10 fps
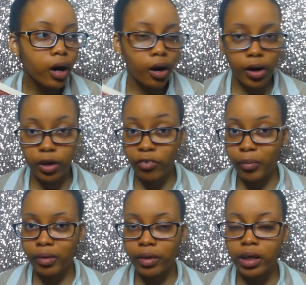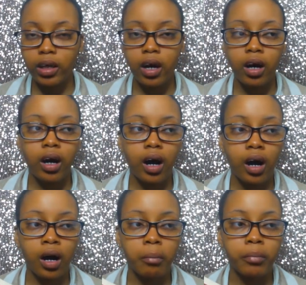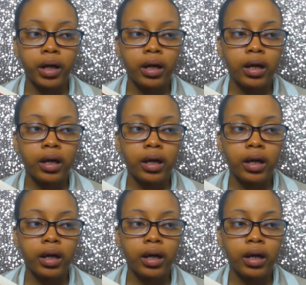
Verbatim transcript: harder for me to read. Um,